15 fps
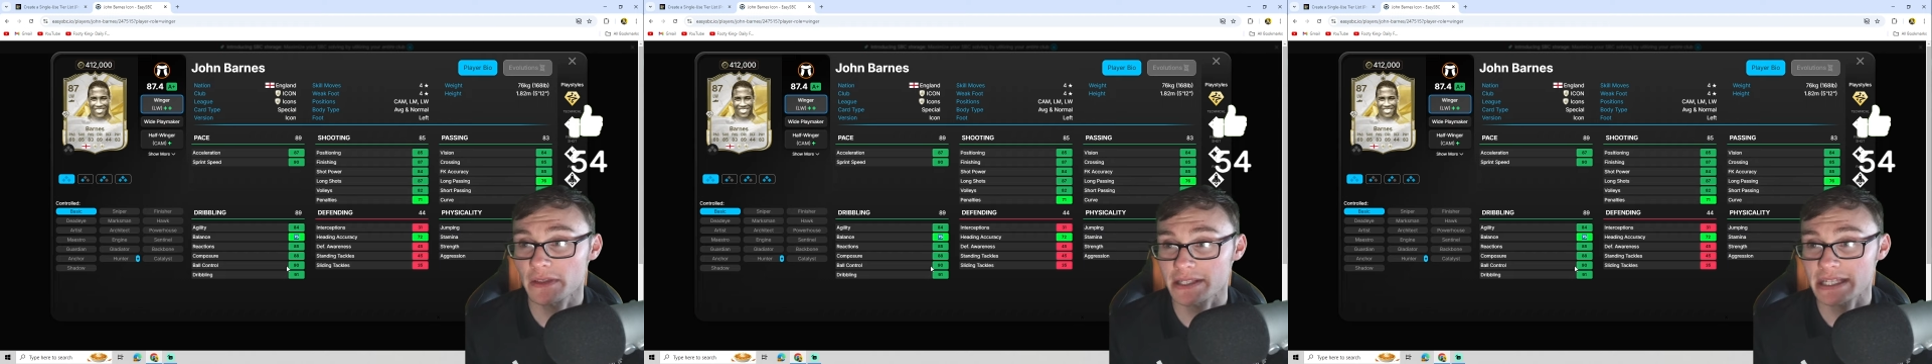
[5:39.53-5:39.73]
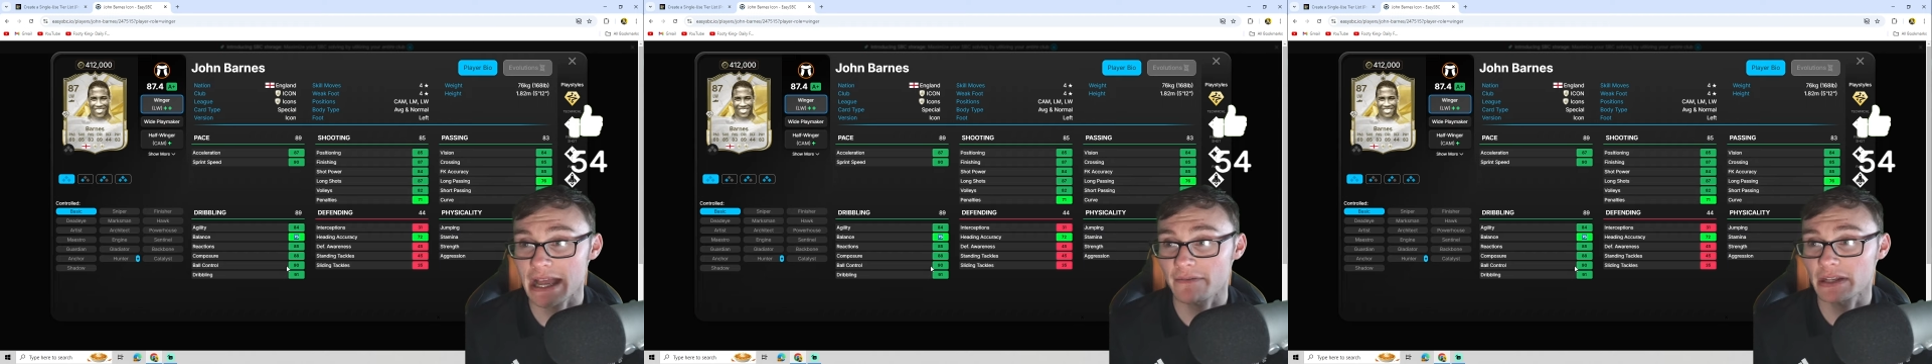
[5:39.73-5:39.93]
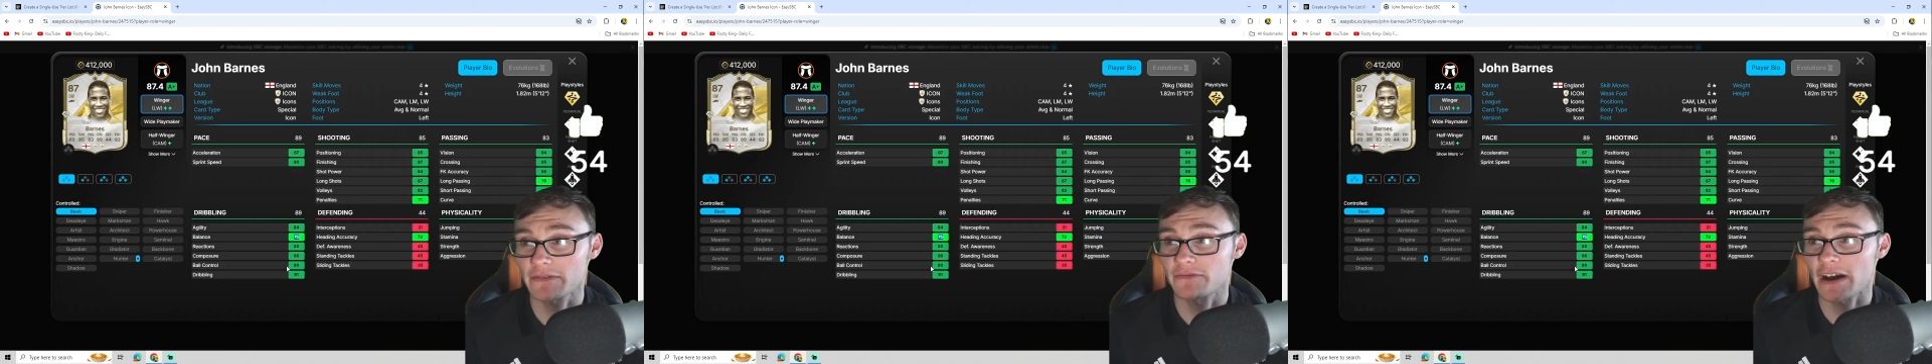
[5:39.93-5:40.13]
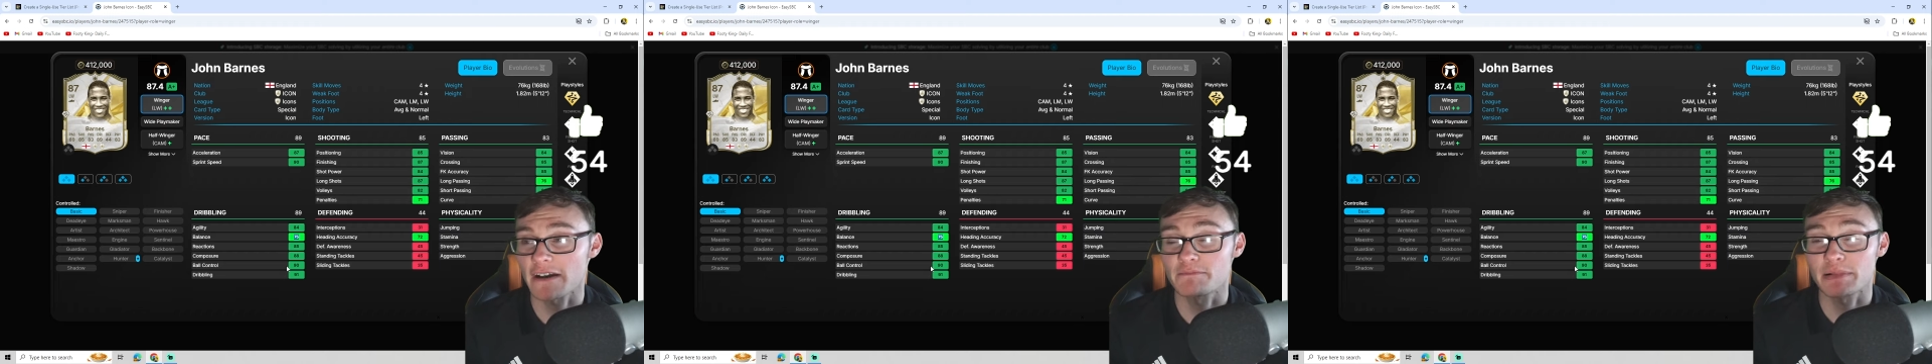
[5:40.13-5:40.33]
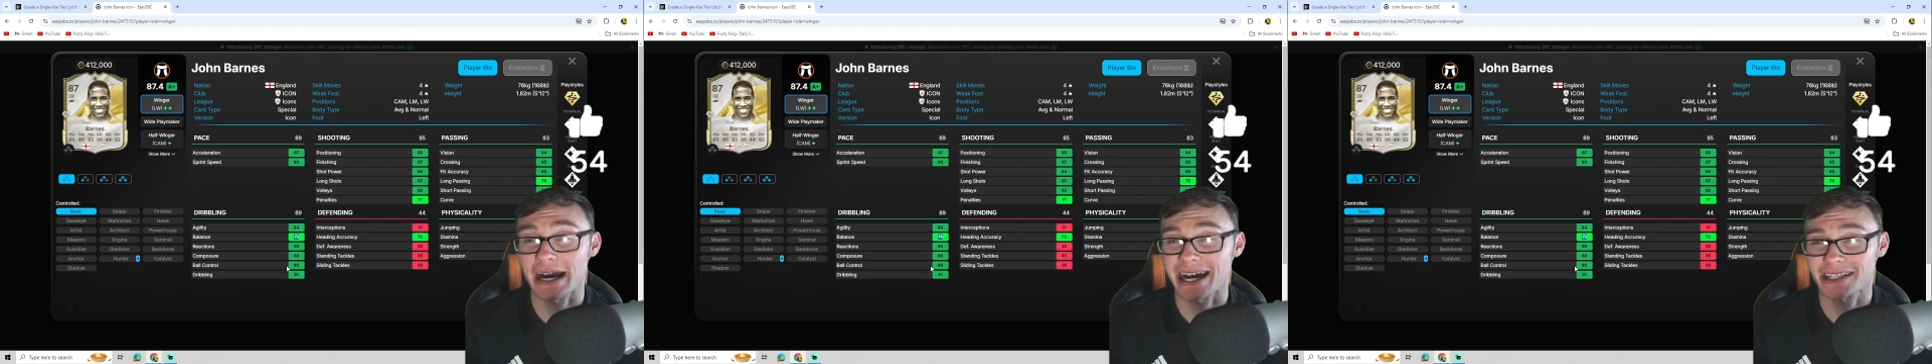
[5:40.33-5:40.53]
the
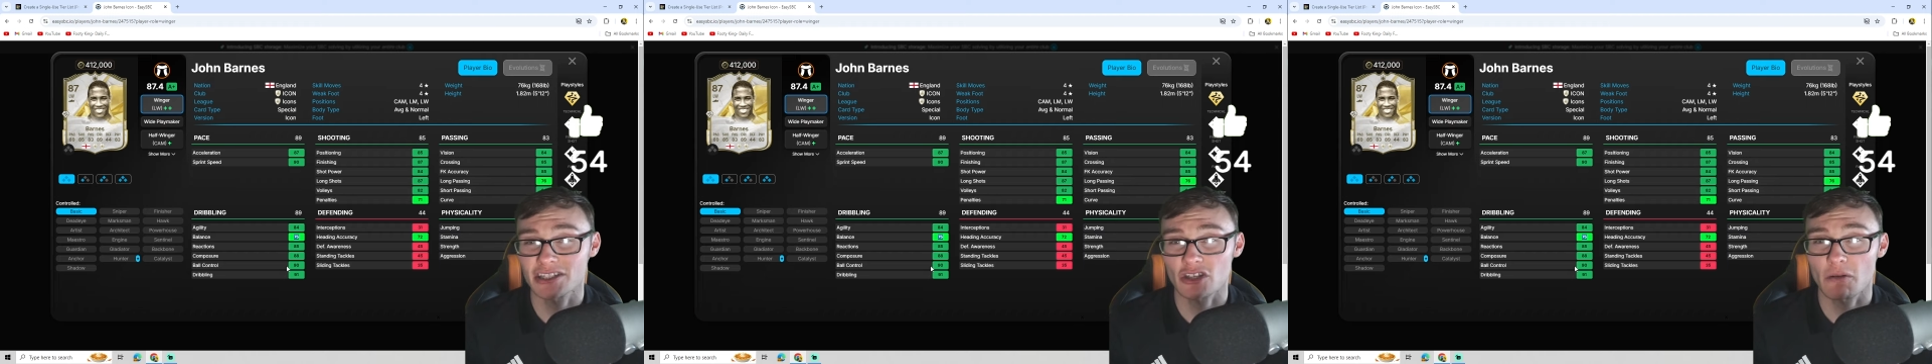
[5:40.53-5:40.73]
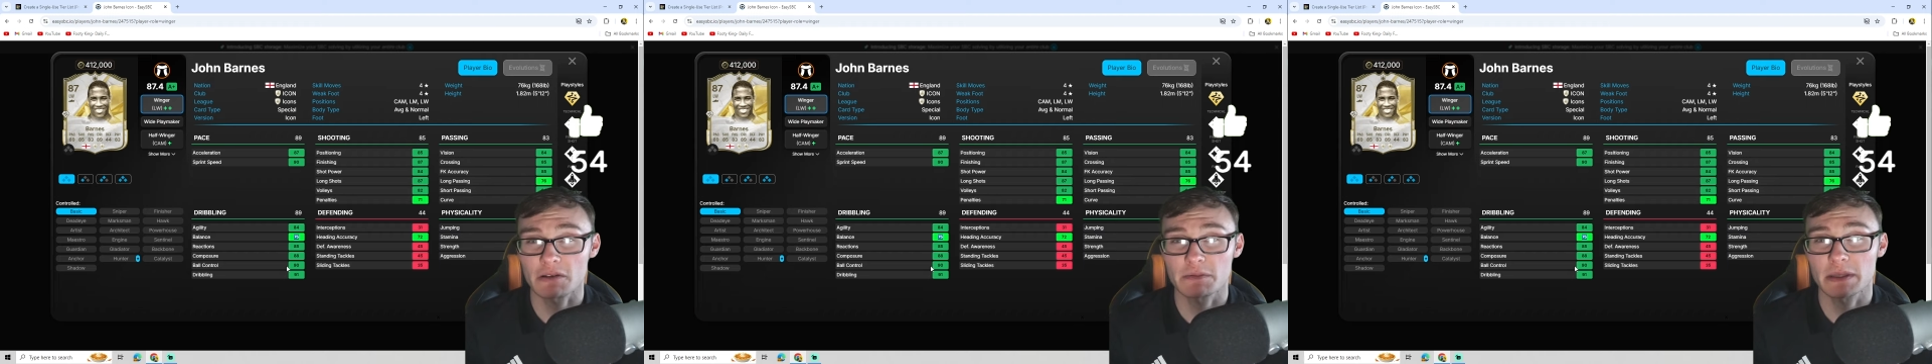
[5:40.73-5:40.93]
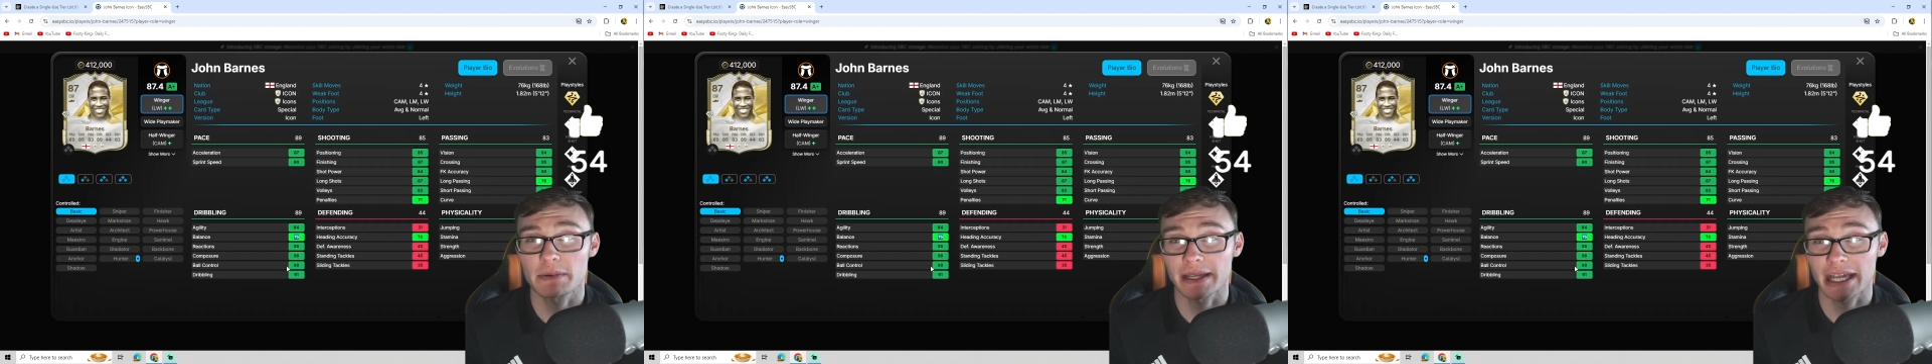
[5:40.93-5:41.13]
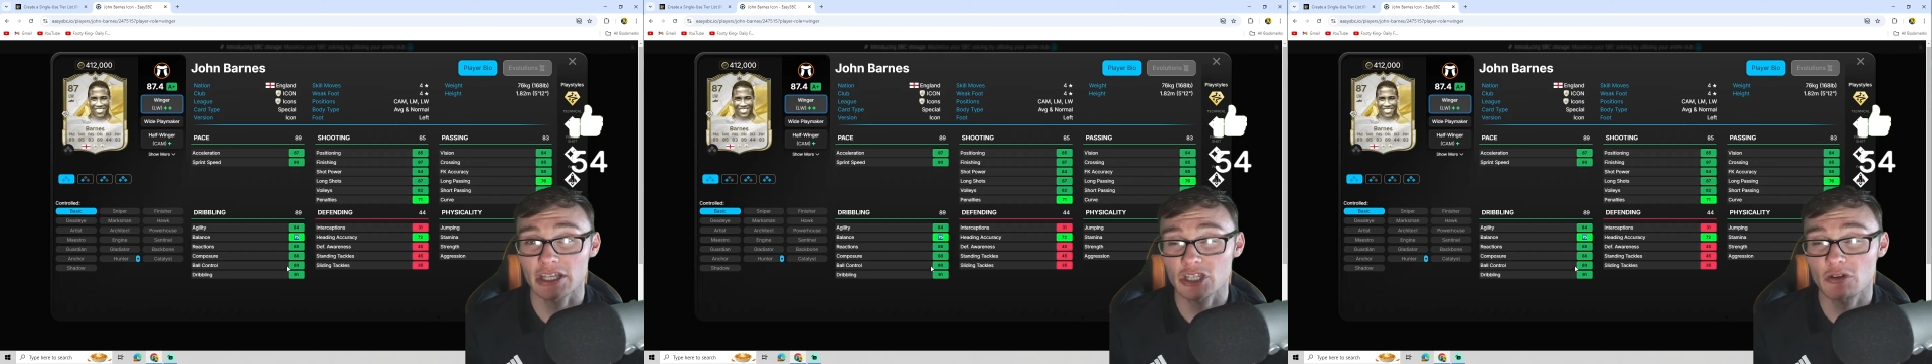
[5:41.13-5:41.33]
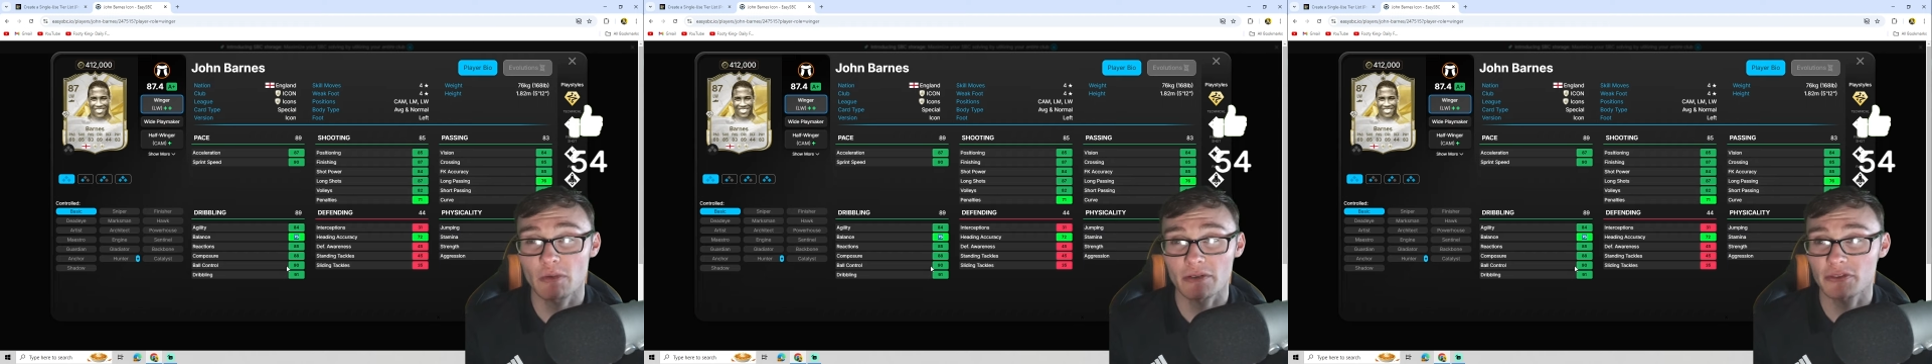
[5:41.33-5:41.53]
75 balance has always been the big
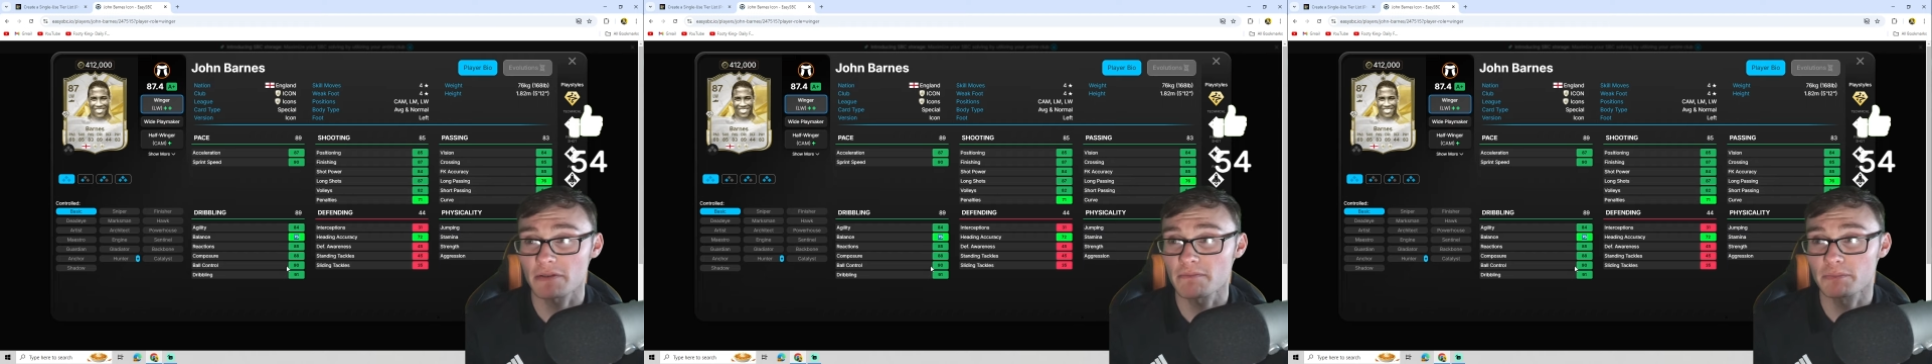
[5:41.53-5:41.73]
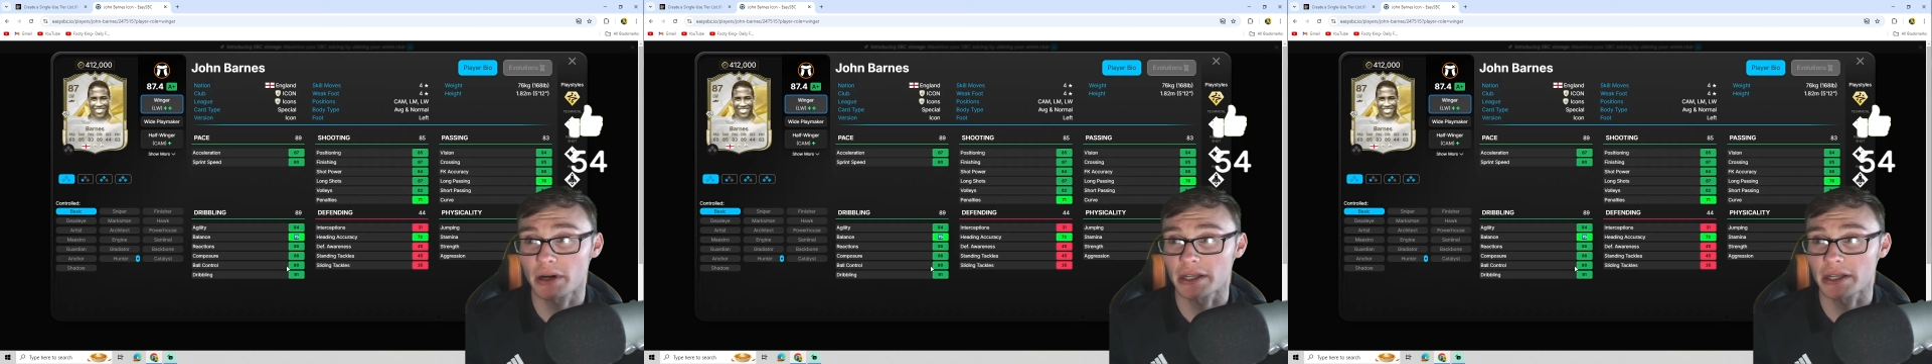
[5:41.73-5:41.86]
issue with him,